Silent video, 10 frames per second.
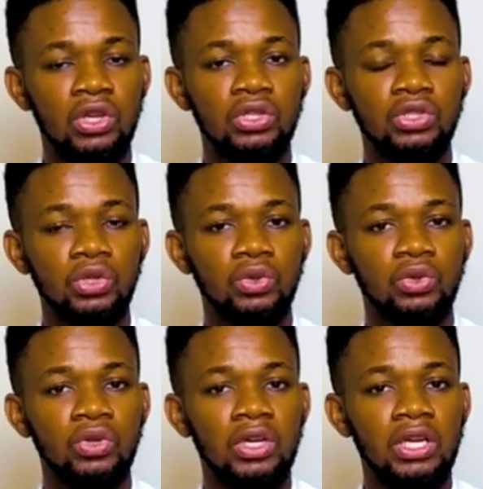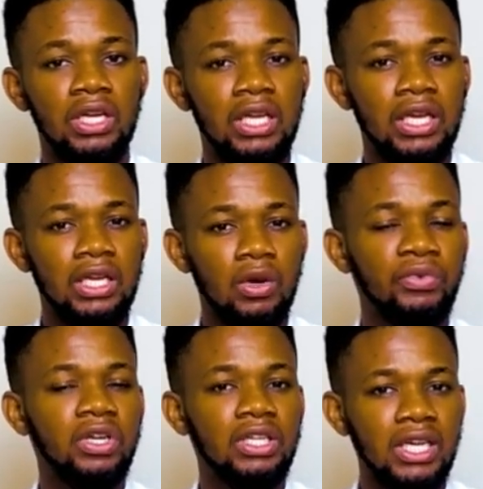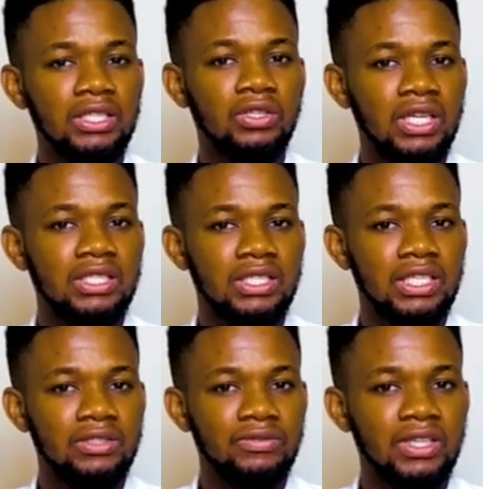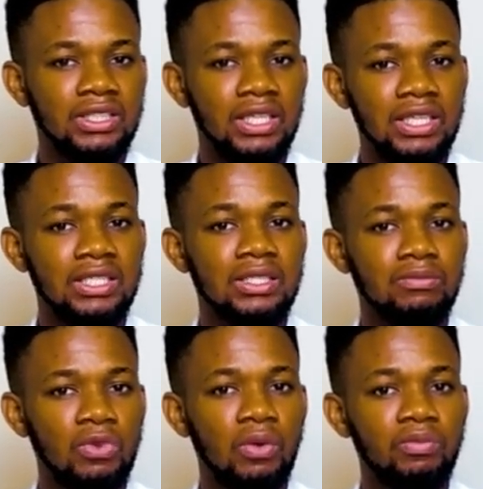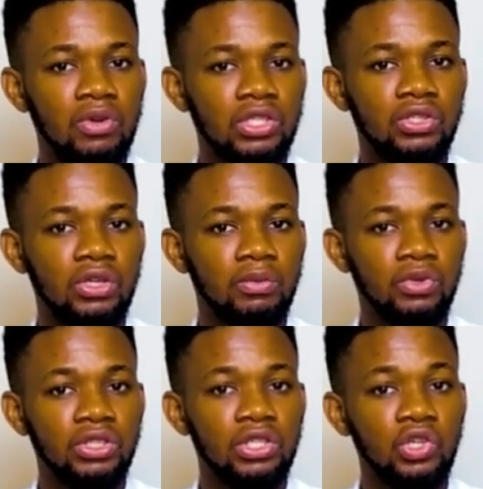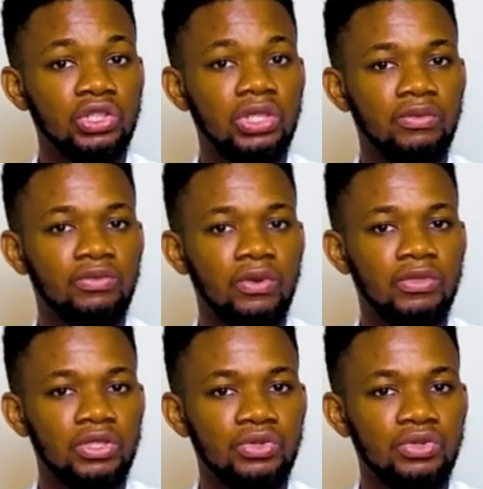So your brain, yes, understands the fact that it's more pleasurable in the long term for me